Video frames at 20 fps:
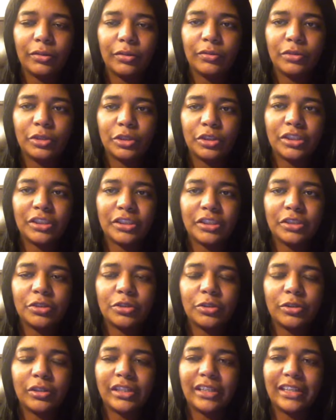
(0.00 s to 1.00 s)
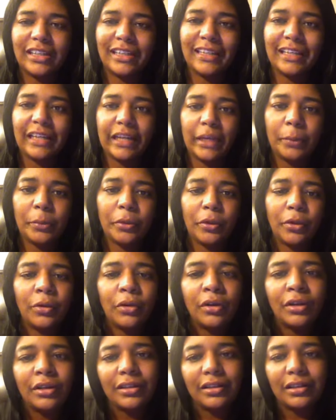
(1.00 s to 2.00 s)
Jason Jordan and
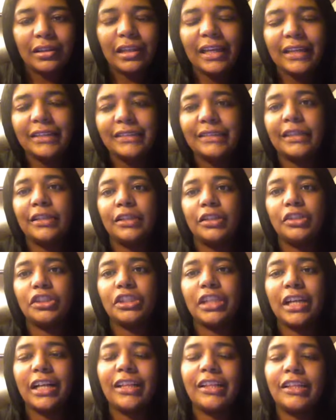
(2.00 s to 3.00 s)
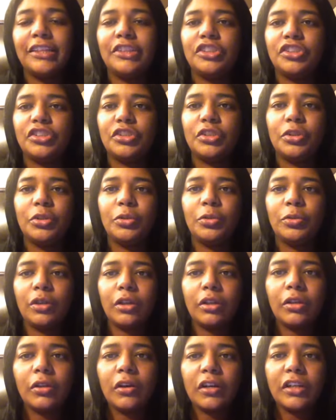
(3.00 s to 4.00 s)
Gable laid down a challenge to the
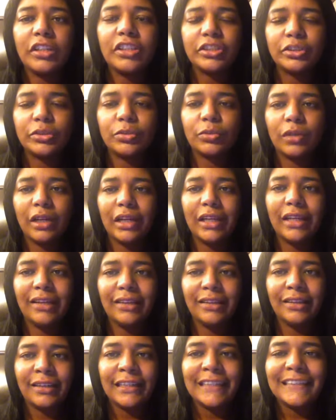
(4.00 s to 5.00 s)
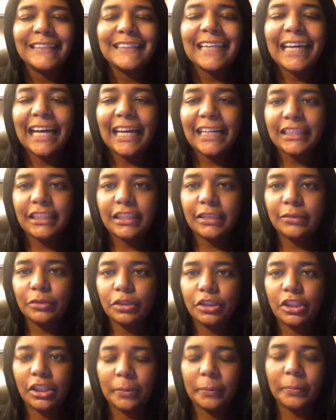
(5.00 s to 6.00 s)
longest reigning tag team
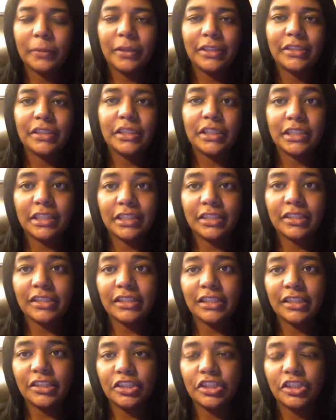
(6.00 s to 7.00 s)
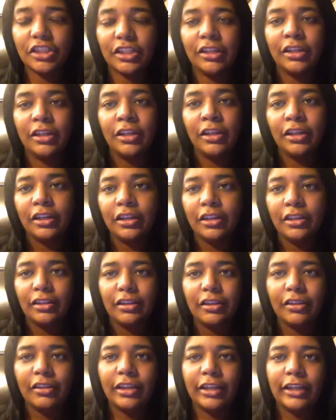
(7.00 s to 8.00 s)
champions, the Ascension.
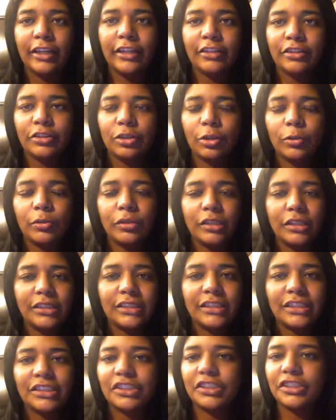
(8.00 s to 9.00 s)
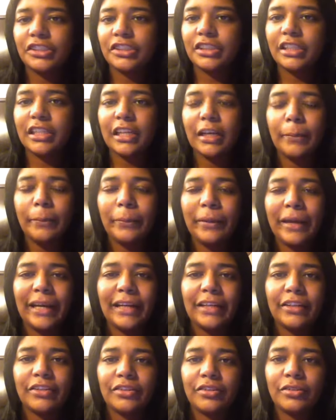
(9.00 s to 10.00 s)
They told the Ascension to come
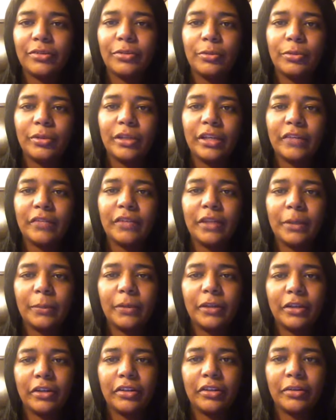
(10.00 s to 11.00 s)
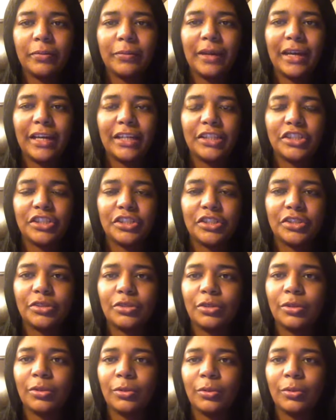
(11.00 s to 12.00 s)
back to give them another match
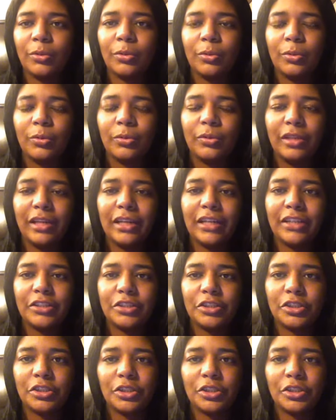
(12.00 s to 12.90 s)
so they can